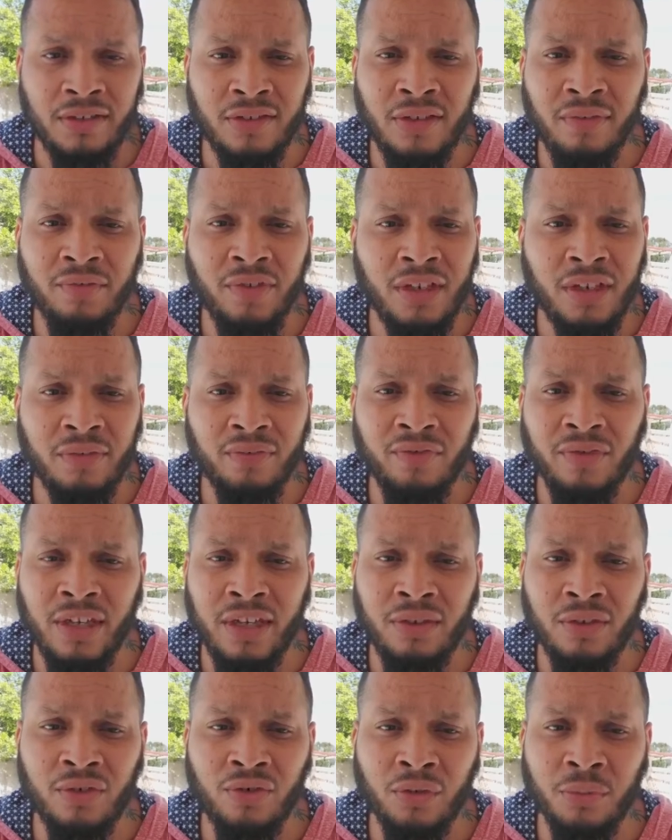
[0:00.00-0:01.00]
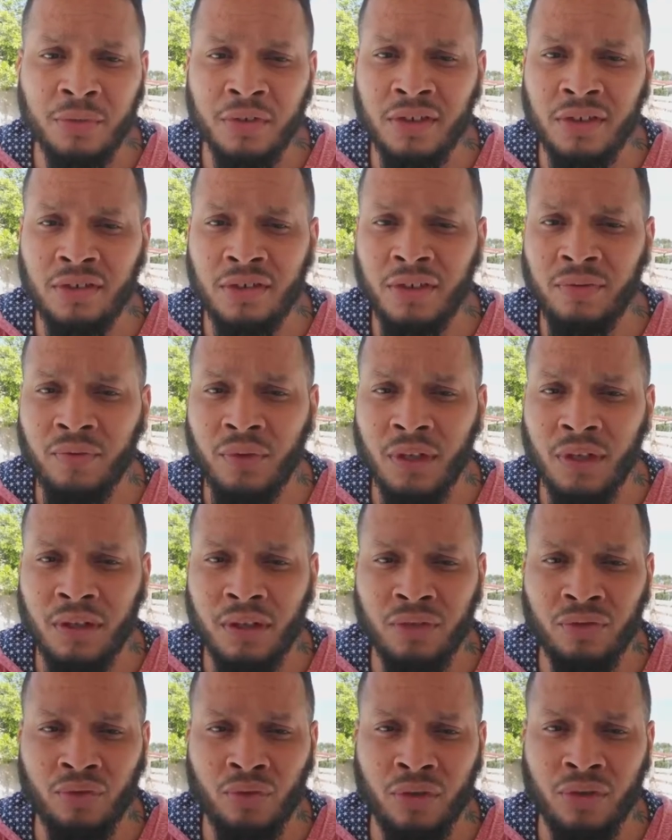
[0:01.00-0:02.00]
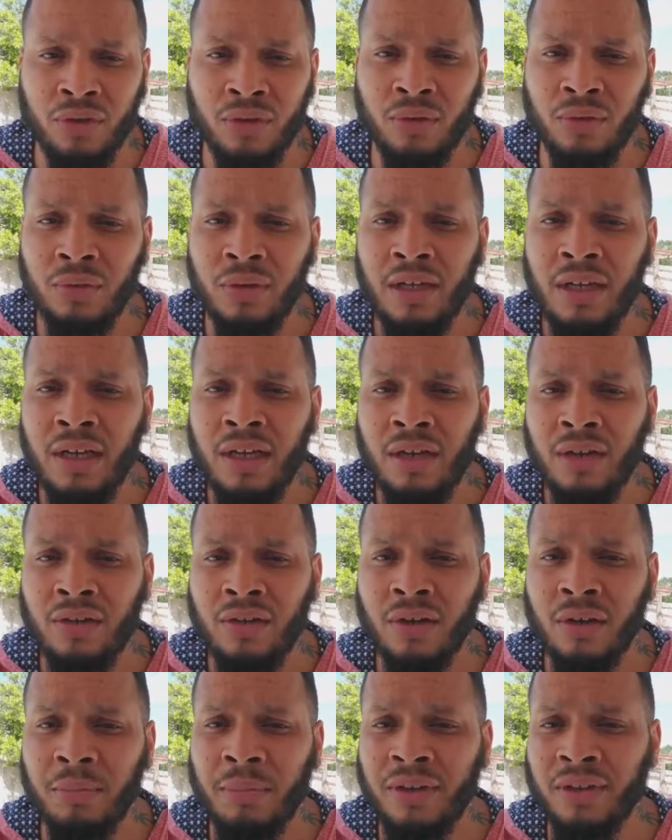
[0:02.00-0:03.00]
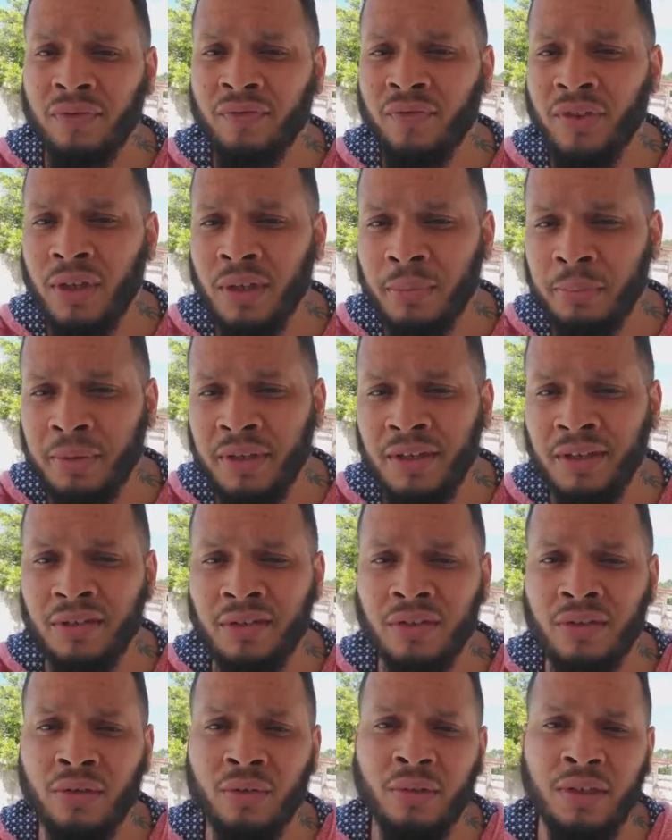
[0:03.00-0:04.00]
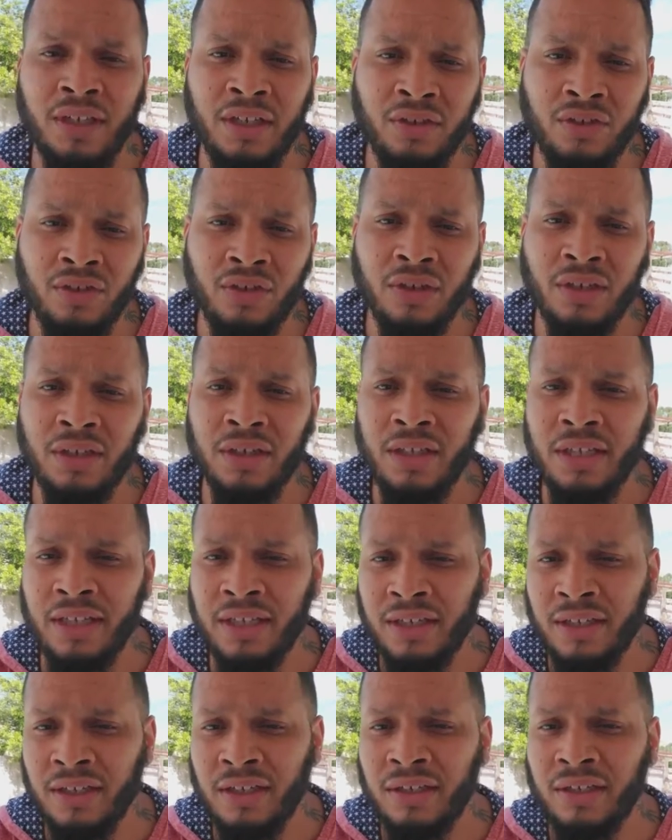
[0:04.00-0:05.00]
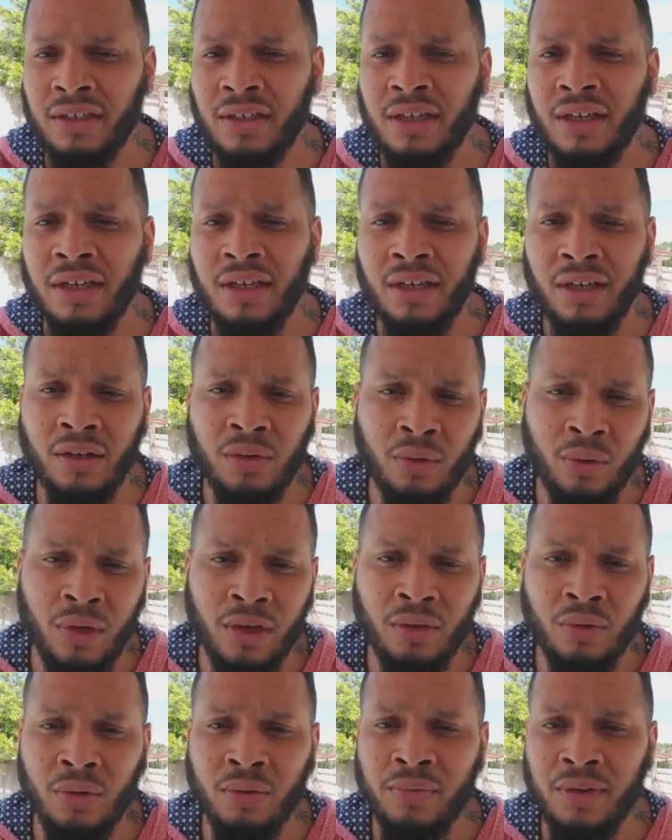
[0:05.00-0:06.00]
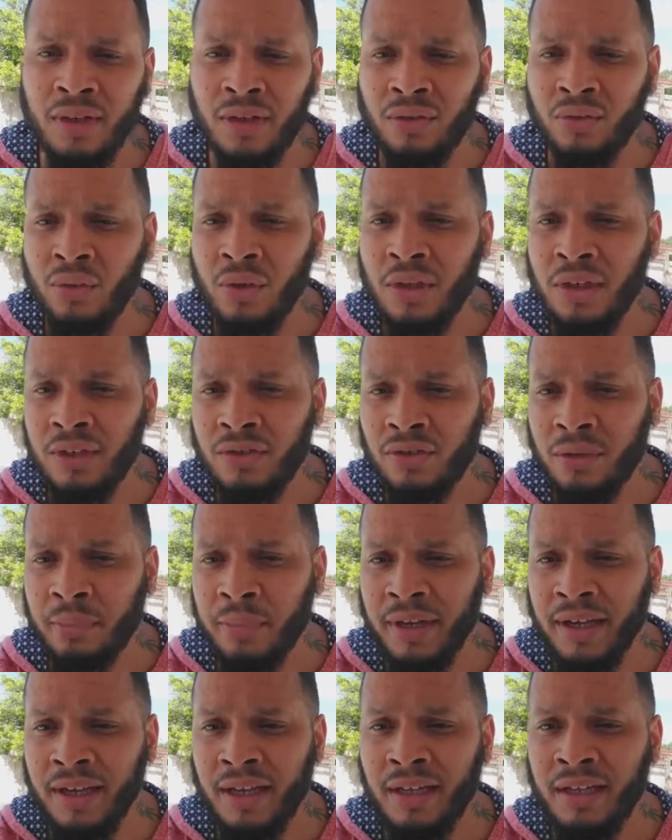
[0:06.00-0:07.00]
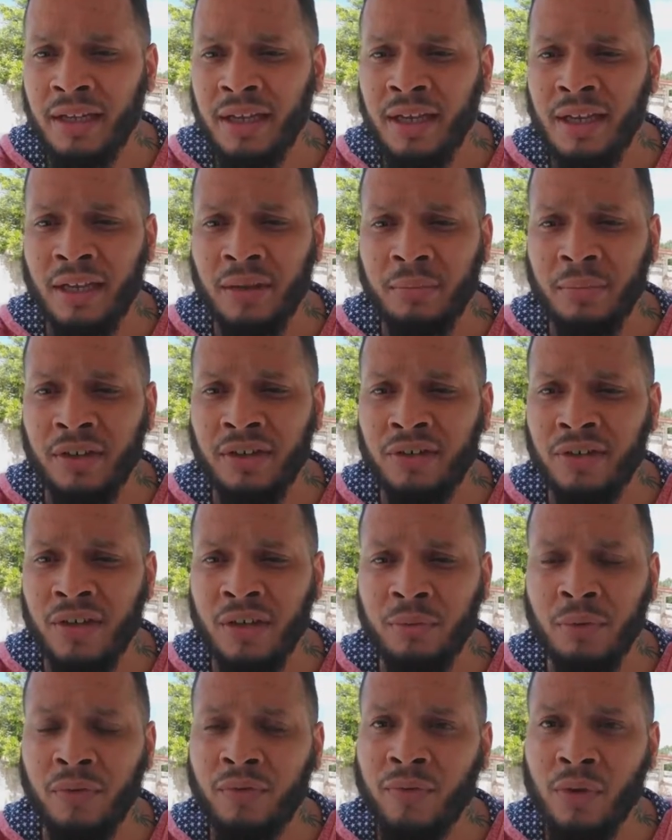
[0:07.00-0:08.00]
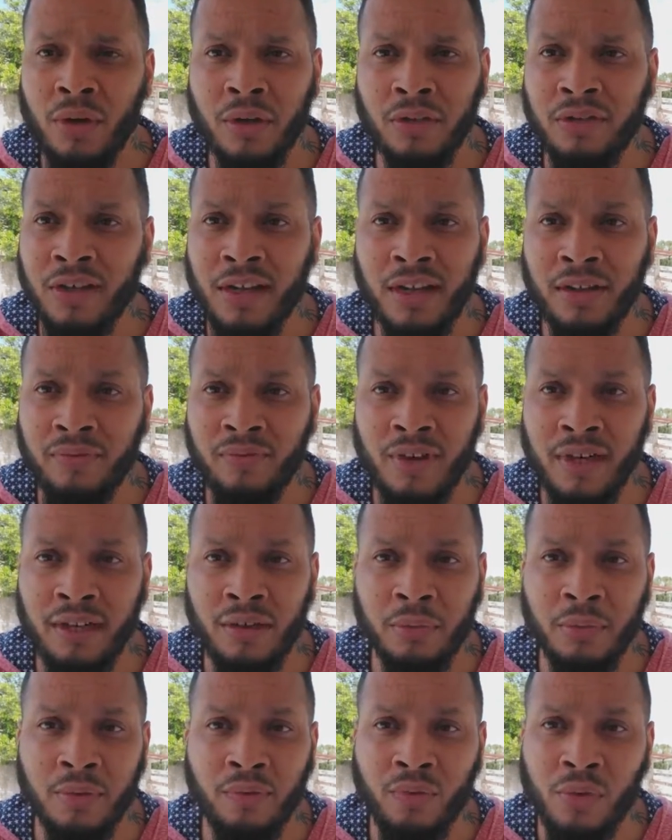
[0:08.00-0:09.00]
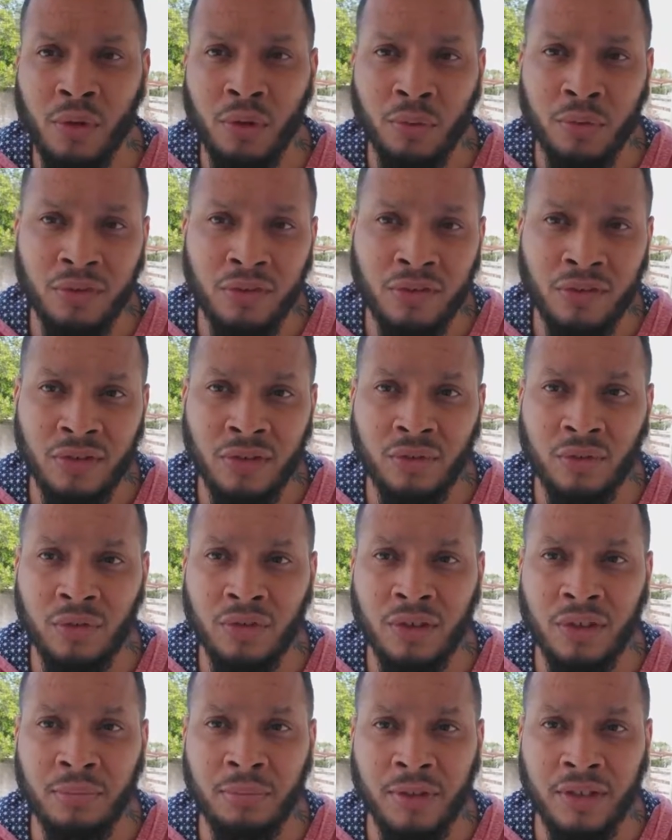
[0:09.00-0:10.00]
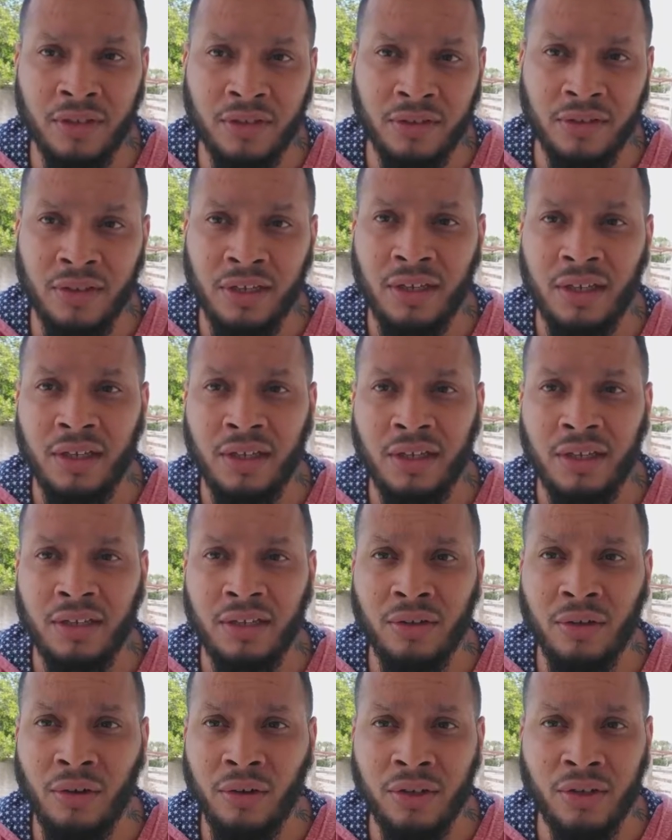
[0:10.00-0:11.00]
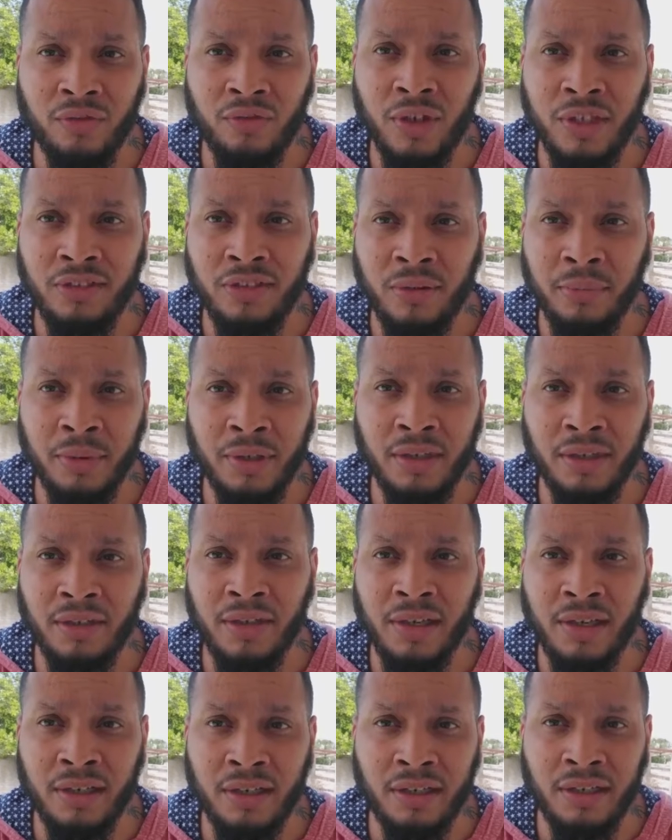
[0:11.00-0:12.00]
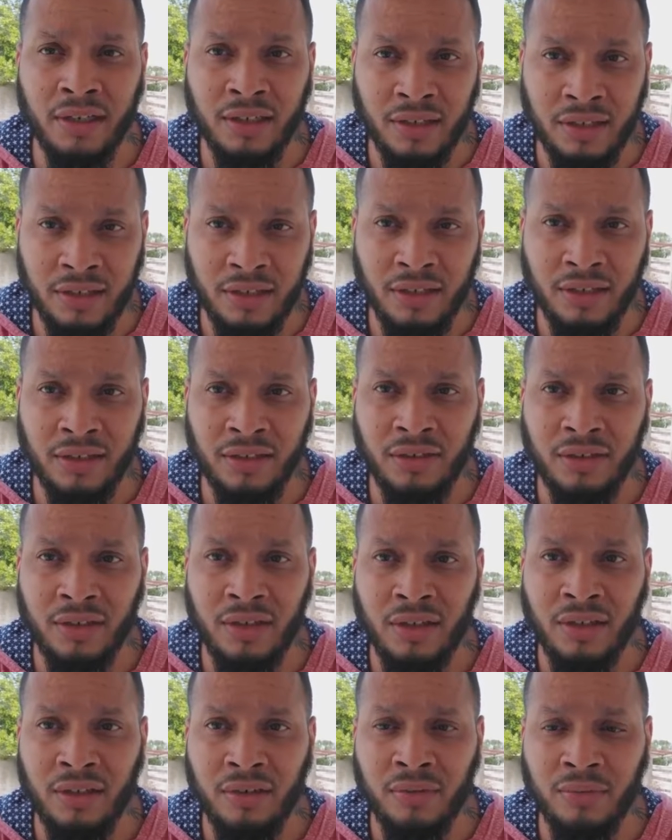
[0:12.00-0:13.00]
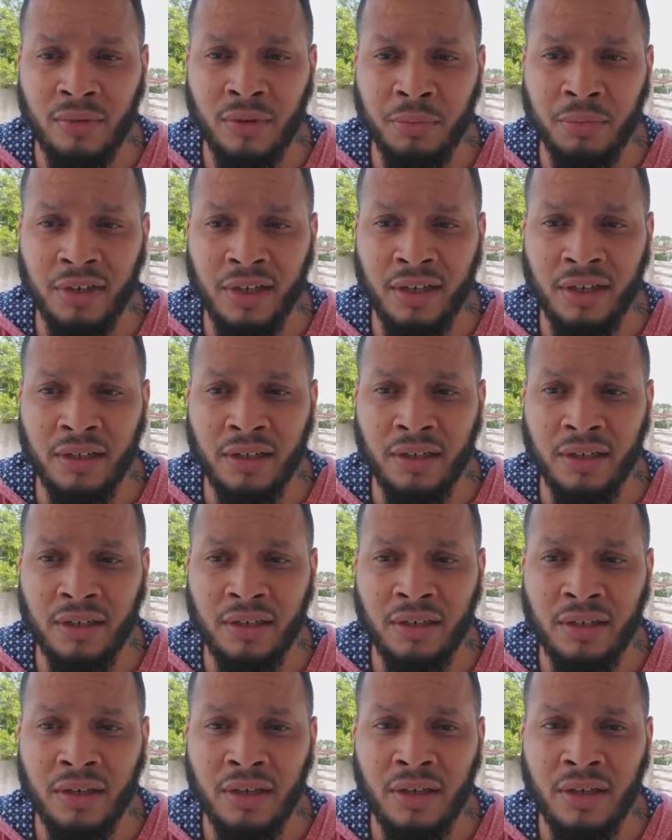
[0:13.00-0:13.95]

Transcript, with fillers: He's defeated fighters from six different countries, though. Talking about the Philippines, Indonesia, India, Nicaragua, Venezuela, and Japan. But he's never fought a Thai fighter before, which is interesting because all his fights have been in Thailand, and he is from Thailand.